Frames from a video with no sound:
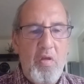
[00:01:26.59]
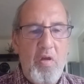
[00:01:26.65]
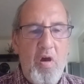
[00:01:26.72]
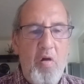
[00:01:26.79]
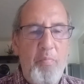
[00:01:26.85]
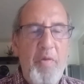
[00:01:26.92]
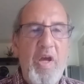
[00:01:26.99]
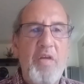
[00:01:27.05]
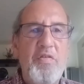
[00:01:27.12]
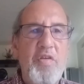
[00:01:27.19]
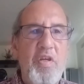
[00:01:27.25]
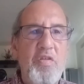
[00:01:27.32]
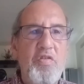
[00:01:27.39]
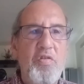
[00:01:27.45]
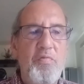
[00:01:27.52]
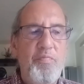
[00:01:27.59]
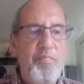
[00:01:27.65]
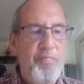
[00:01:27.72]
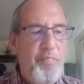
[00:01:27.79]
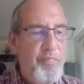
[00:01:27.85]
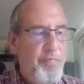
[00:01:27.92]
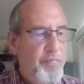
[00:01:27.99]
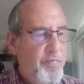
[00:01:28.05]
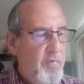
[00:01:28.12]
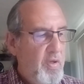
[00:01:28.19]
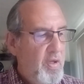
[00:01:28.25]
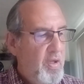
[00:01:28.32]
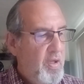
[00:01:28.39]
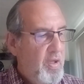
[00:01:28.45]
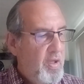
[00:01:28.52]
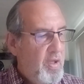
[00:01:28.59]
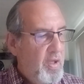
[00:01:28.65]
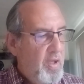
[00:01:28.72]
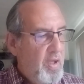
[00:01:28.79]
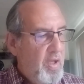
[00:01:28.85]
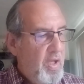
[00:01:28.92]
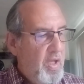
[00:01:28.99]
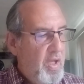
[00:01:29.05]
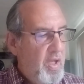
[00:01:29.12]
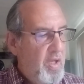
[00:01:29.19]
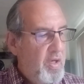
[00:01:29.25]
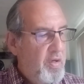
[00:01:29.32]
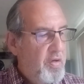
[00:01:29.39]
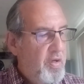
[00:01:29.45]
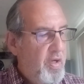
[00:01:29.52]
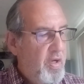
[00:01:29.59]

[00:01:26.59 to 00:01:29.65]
caught my attention, and